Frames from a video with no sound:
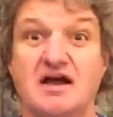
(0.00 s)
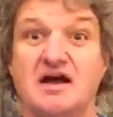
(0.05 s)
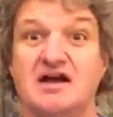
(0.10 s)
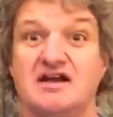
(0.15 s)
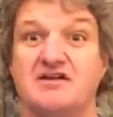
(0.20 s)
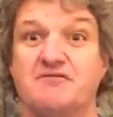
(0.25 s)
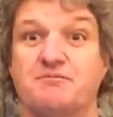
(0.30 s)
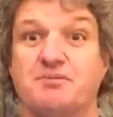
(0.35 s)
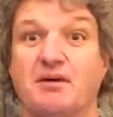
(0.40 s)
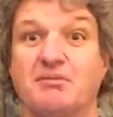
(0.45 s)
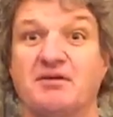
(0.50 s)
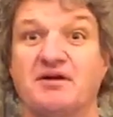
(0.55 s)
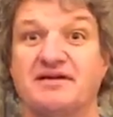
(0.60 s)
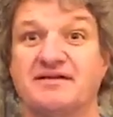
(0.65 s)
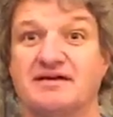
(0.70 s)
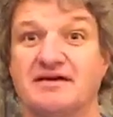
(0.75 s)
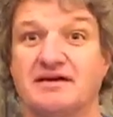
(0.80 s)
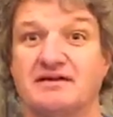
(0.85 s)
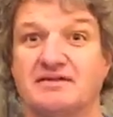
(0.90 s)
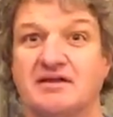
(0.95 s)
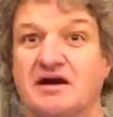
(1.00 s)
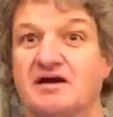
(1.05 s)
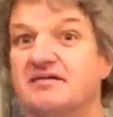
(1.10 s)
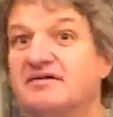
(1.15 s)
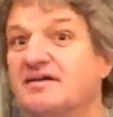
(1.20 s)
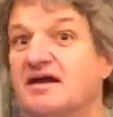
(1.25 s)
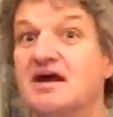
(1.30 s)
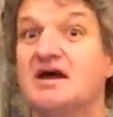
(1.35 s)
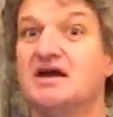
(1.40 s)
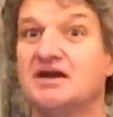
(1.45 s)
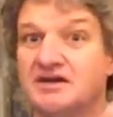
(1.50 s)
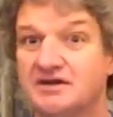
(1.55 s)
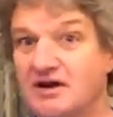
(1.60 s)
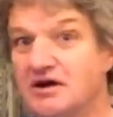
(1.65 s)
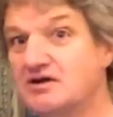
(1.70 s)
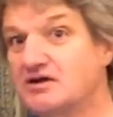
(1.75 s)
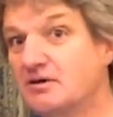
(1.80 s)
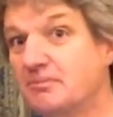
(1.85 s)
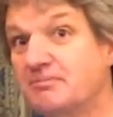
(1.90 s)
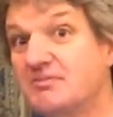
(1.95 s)
You've probably seen those. You
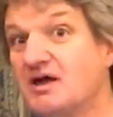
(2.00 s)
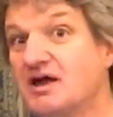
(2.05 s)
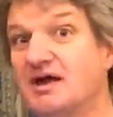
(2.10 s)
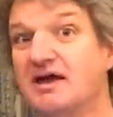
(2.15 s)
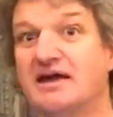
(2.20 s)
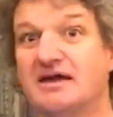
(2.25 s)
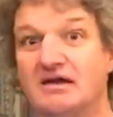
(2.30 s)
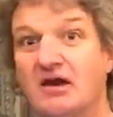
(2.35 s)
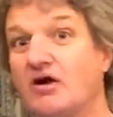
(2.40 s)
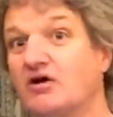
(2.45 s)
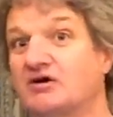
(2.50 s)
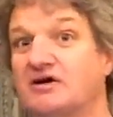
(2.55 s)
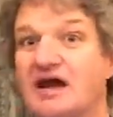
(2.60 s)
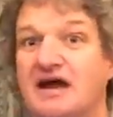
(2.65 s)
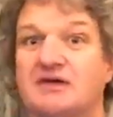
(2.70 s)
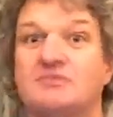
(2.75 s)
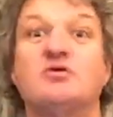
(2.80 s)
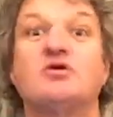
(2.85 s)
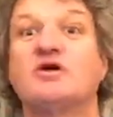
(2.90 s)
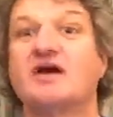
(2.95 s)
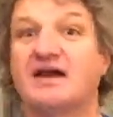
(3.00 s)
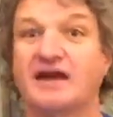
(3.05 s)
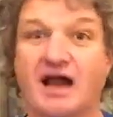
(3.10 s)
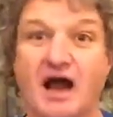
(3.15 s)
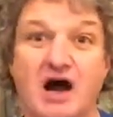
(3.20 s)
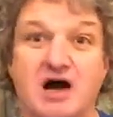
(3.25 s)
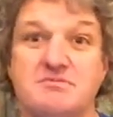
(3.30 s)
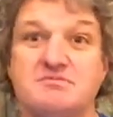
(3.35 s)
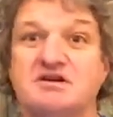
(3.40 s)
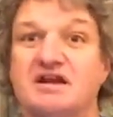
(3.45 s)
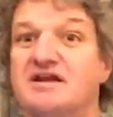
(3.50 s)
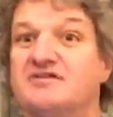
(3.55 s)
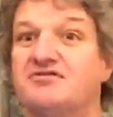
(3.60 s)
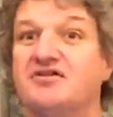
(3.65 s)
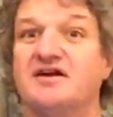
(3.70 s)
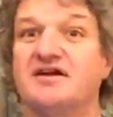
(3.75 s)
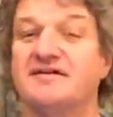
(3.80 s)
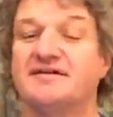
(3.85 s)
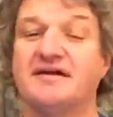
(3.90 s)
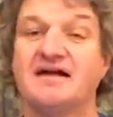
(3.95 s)
know, you in lockdown, we're getting home
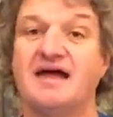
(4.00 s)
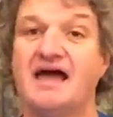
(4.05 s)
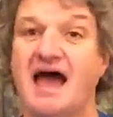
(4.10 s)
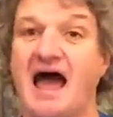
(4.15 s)
deliveries,